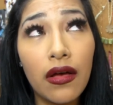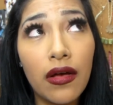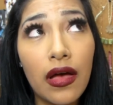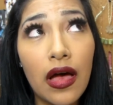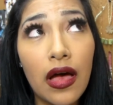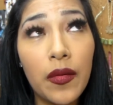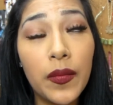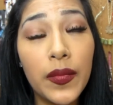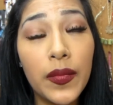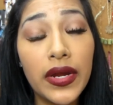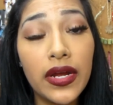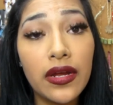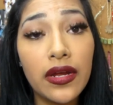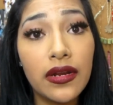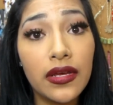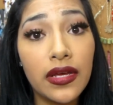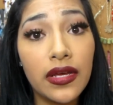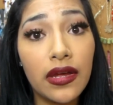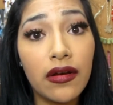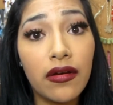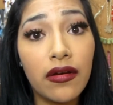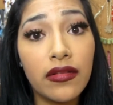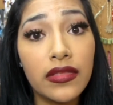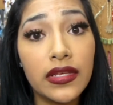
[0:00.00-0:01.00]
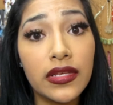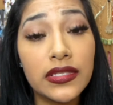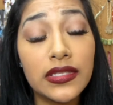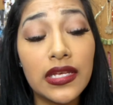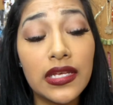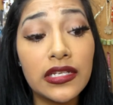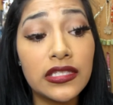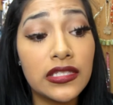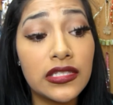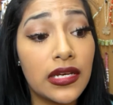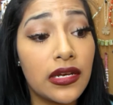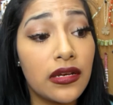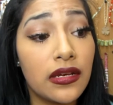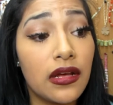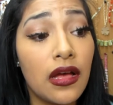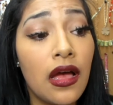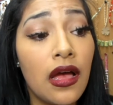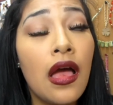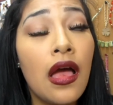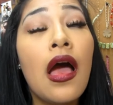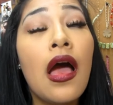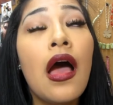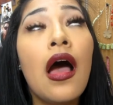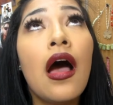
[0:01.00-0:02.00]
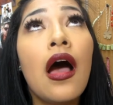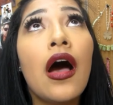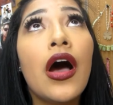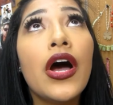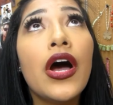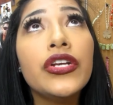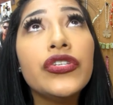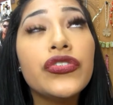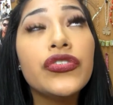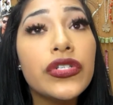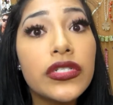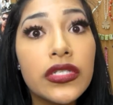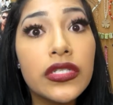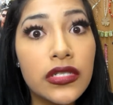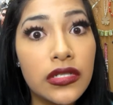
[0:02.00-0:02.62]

How am I going to get all this? That's like hundreds